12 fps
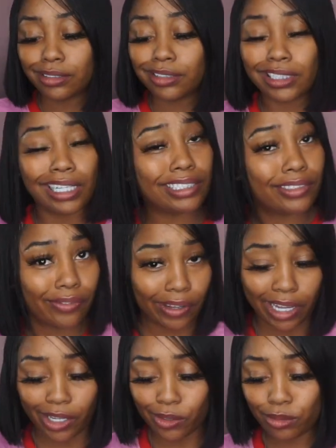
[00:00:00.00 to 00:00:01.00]
just
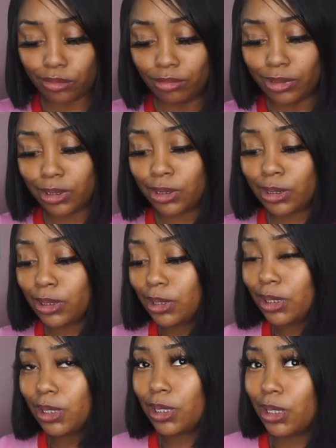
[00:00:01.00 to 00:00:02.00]
found.
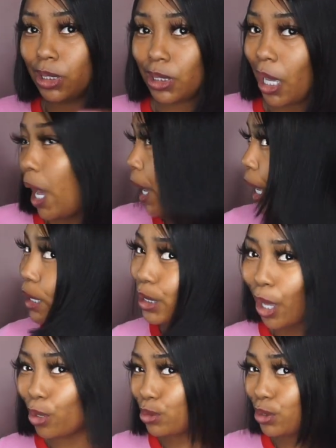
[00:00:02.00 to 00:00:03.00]
I had
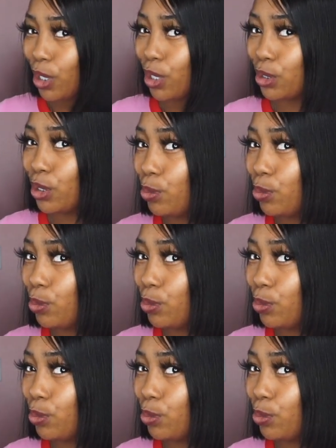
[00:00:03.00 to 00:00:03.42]
lost her a little